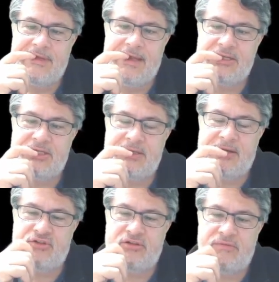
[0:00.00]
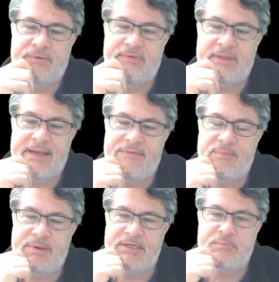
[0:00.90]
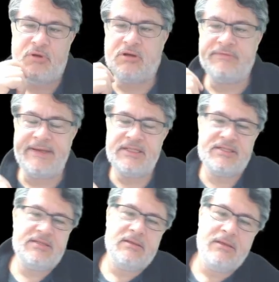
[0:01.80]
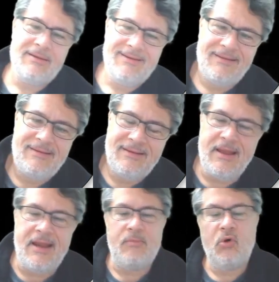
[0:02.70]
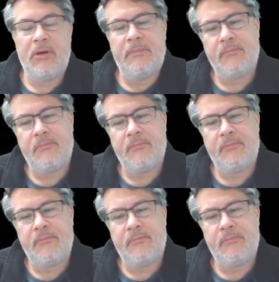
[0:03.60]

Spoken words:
I'm just not sure if we really have the baseball greats anymore.